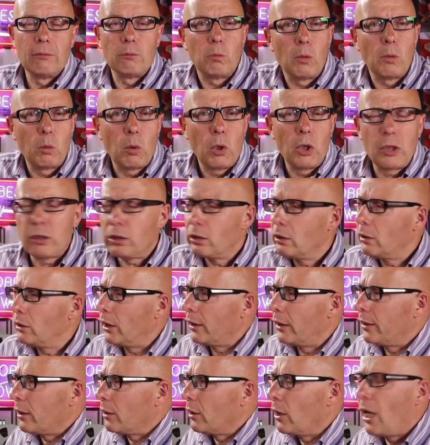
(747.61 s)
What? No, I
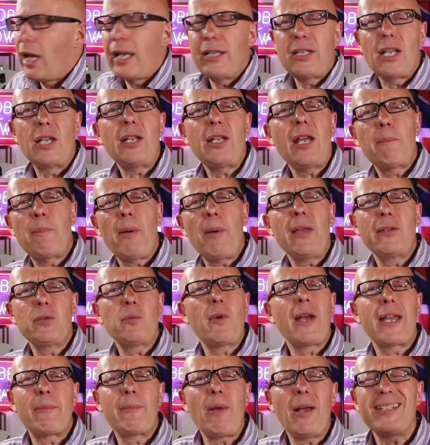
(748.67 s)
don't know. Now, by the
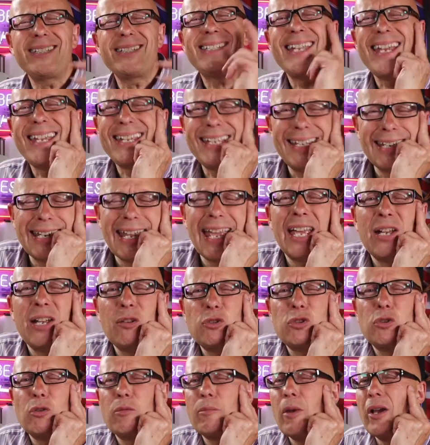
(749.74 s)
way, am I staying in the
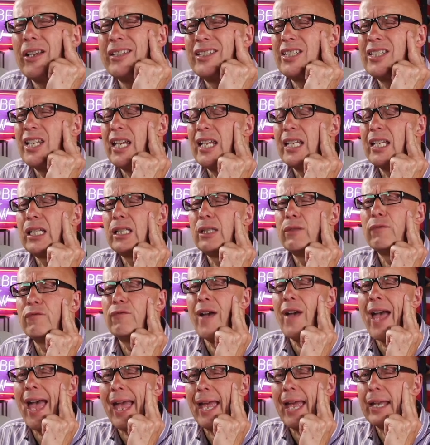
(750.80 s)
house or am I staying in the
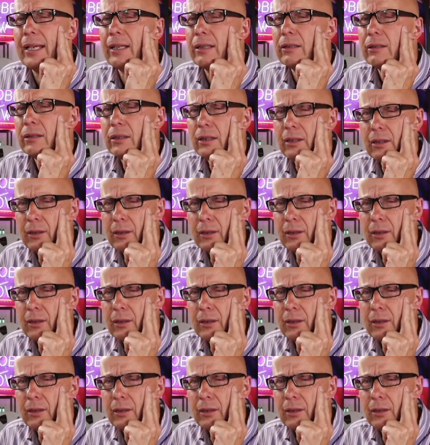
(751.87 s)
van?